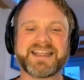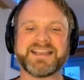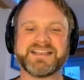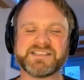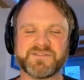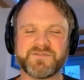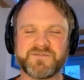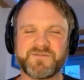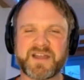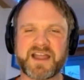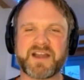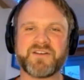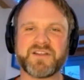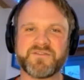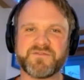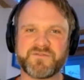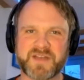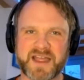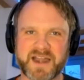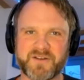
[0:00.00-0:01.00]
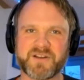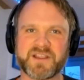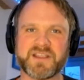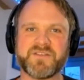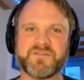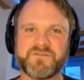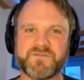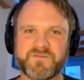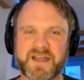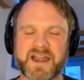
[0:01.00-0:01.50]
is a very,
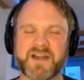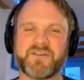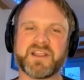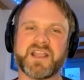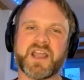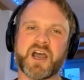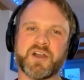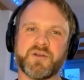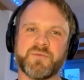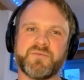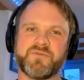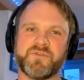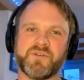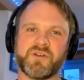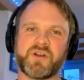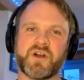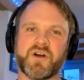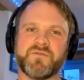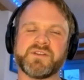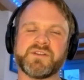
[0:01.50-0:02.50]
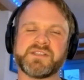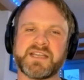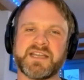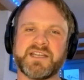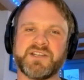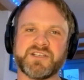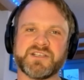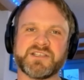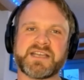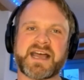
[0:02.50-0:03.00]
very, very hopeful
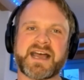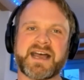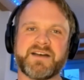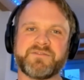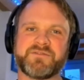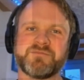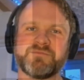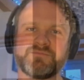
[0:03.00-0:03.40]
conversation to have.